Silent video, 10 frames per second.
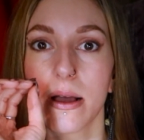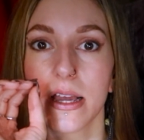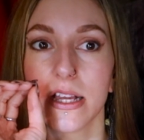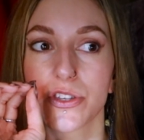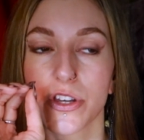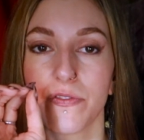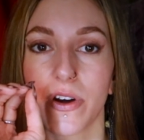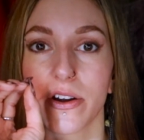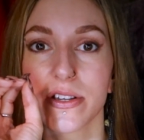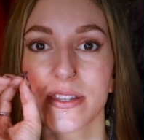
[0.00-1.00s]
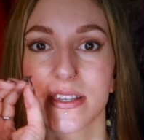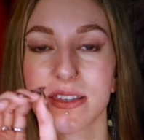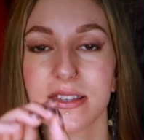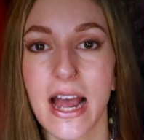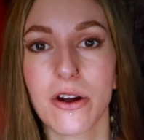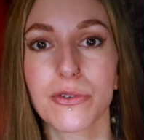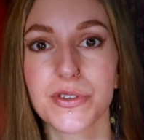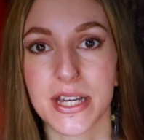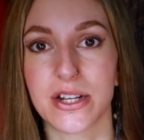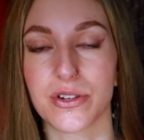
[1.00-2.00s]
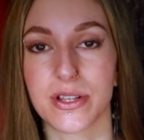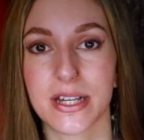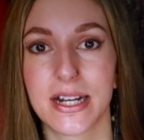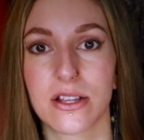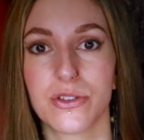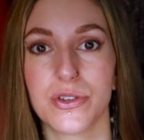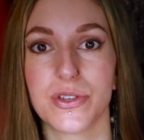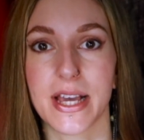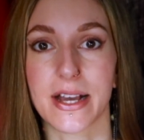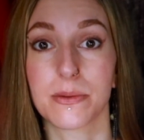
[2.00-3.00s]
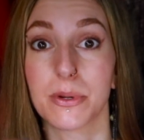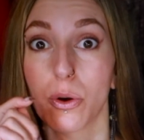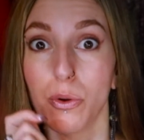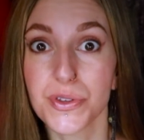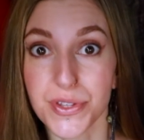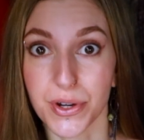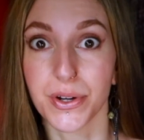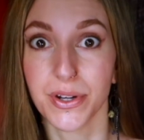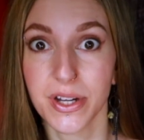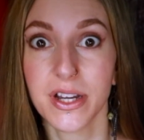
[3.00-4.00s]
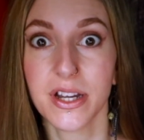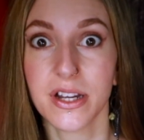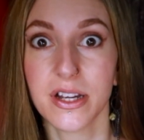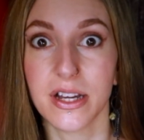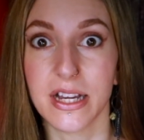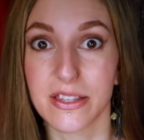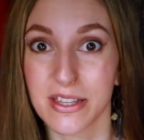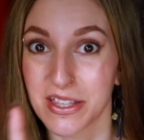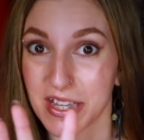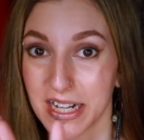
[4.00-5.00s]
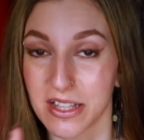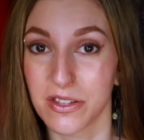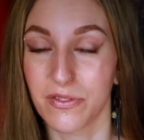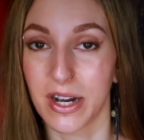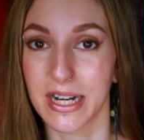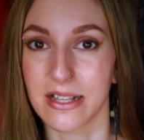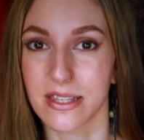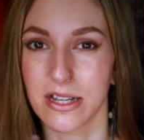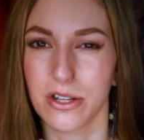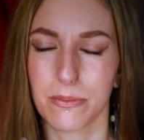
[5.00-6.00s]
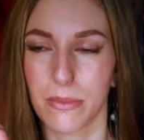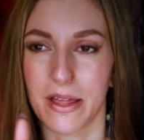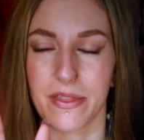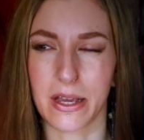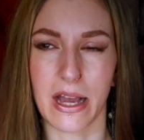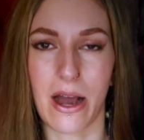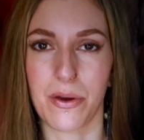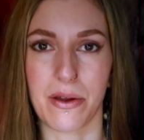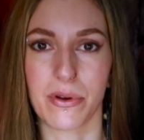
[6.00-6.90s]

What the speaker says: insofar as the sacral center is connected to sex, but also it's connected to financing. And you might think, how are they